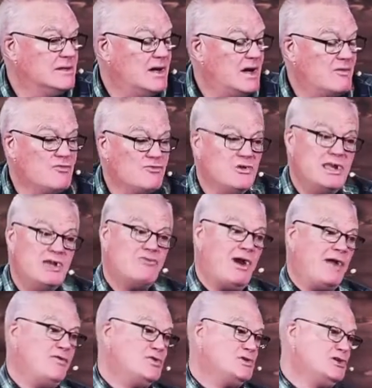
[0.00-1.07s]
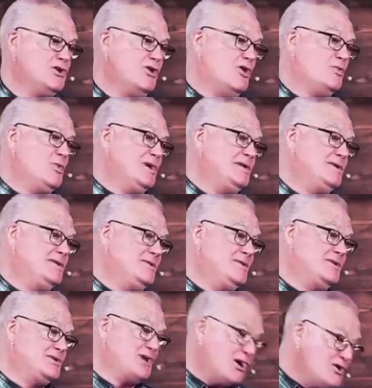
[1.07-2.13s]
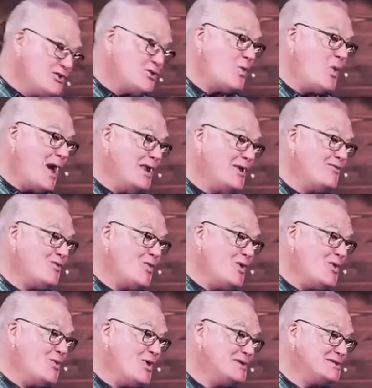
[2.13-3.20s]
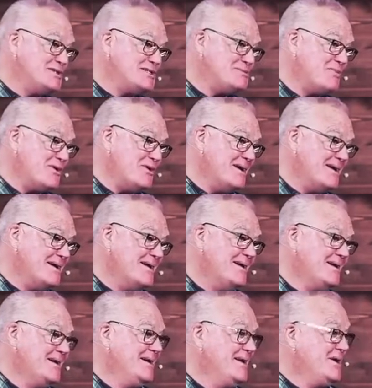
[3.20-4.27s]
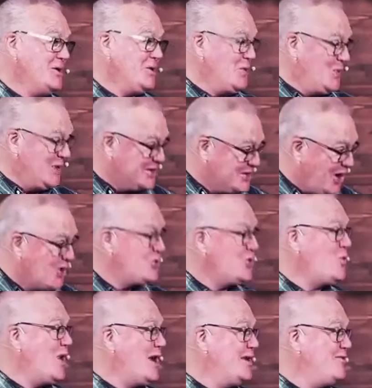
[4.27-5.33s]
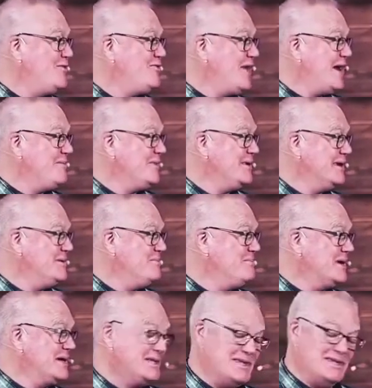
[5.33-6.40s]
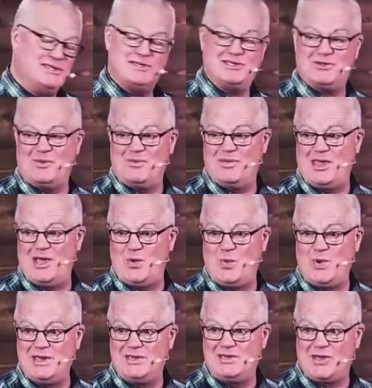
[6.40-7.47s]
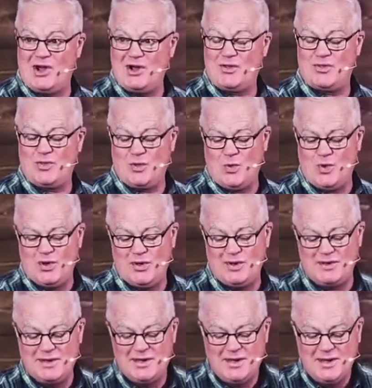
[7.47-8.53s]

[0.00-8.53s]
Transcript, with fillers: I'm really grateful to God. We dug the well of word and spirit. We dug the well of family, but it didn't stop there. We dug the word,